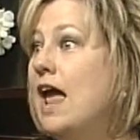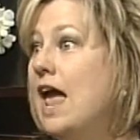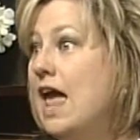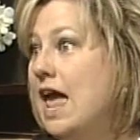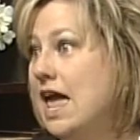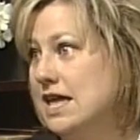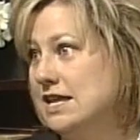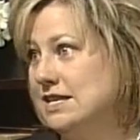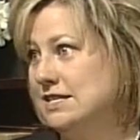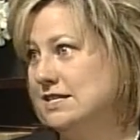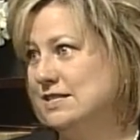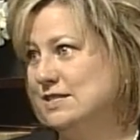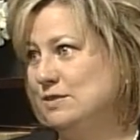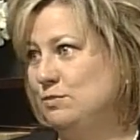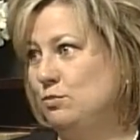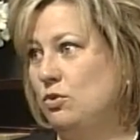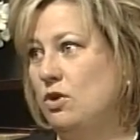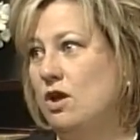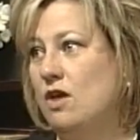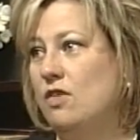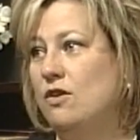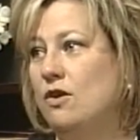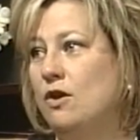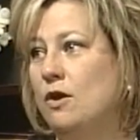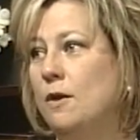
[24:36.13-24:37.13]
and his
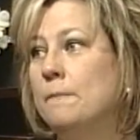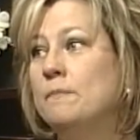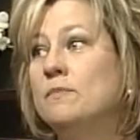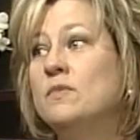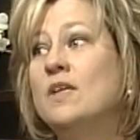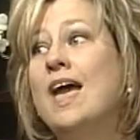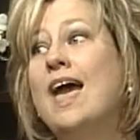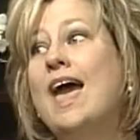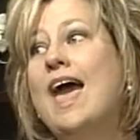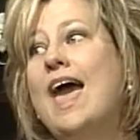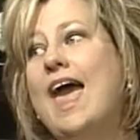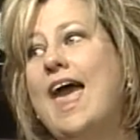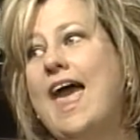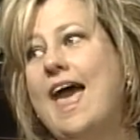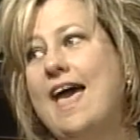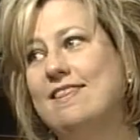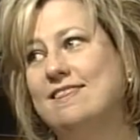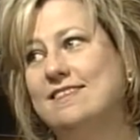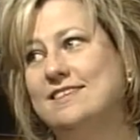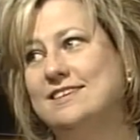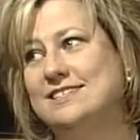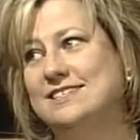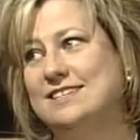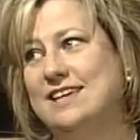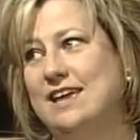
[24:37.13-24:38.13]
brother
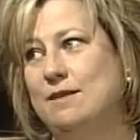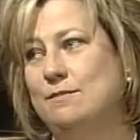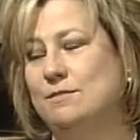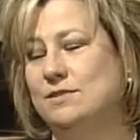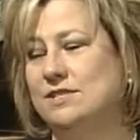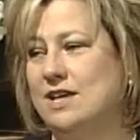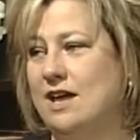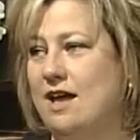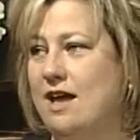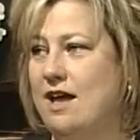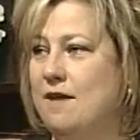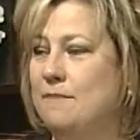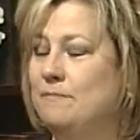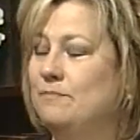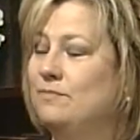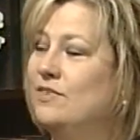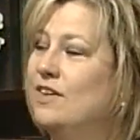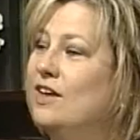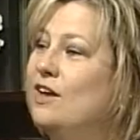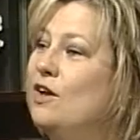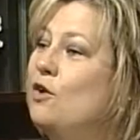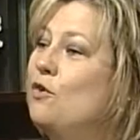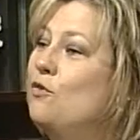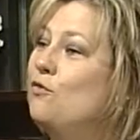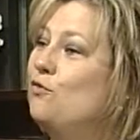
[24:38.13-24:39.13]
at the same time
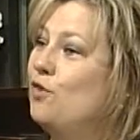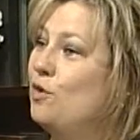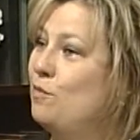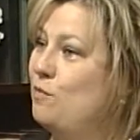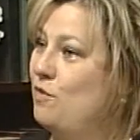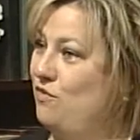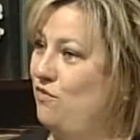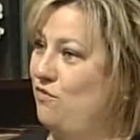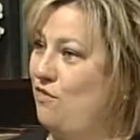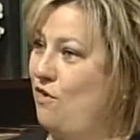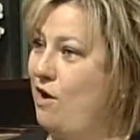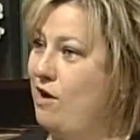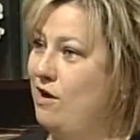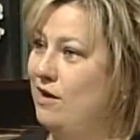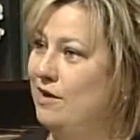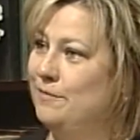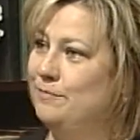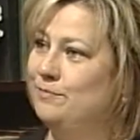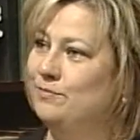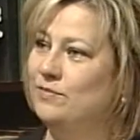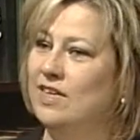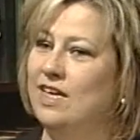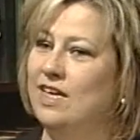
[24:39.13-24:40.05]
from afar.